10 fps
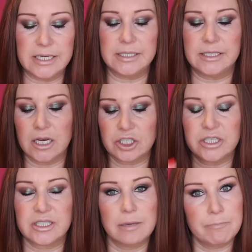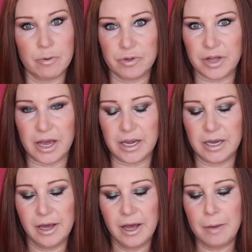It's such a simple
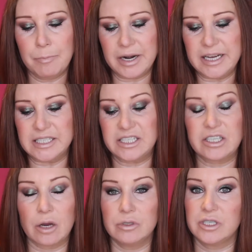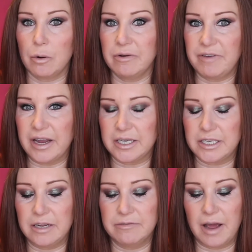thing, but it's so
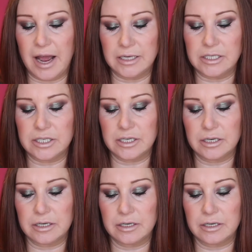effective, and